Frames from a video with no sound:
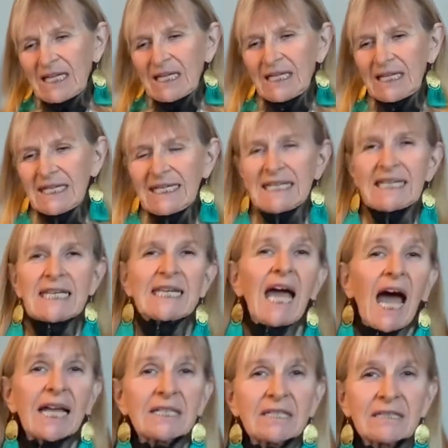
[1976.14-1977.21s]
Leaky
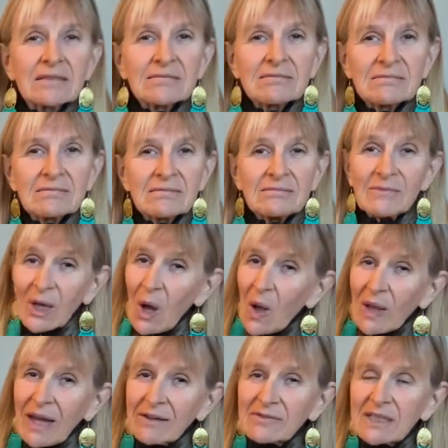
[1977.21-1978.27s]
gut, we all
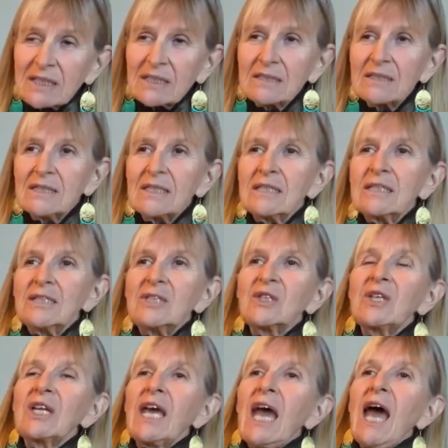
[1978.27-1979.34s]
have it. You're
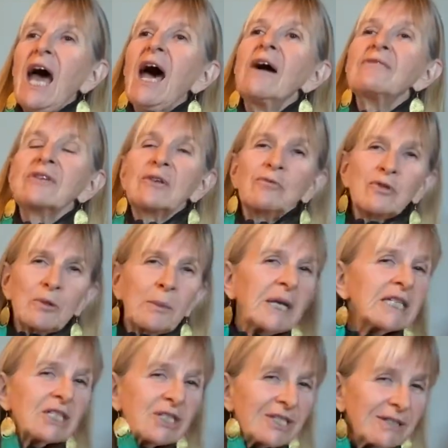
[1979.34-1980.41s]
going to have
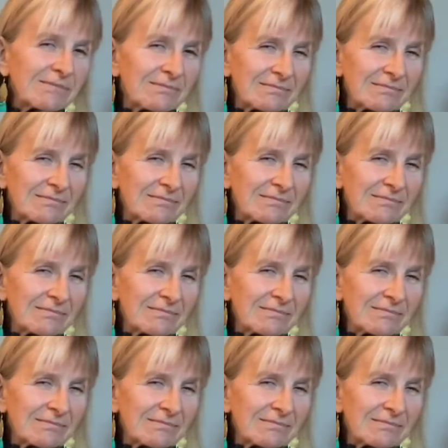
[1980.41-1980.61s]
inflammation.